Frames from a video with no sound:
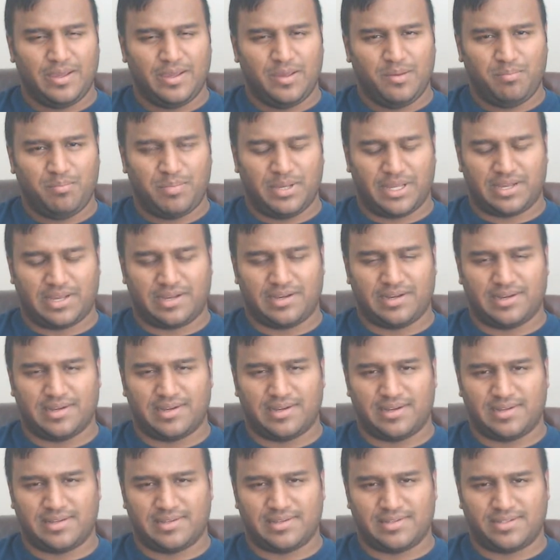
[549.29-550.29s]

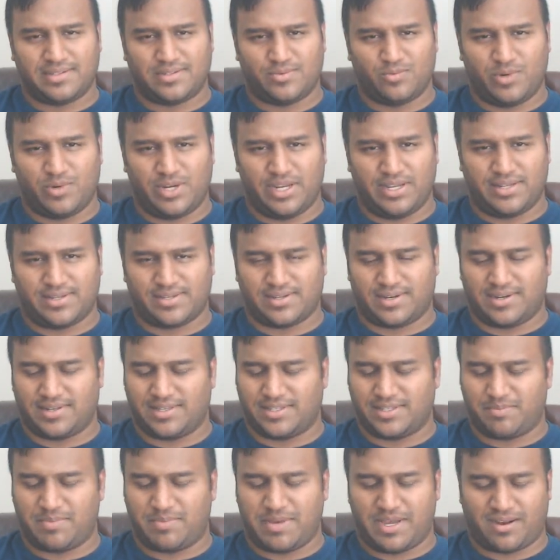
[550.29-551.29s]
because we saw this
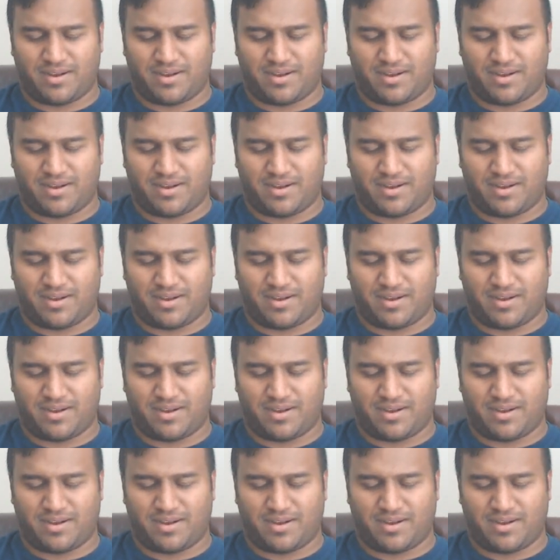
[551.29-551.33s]
back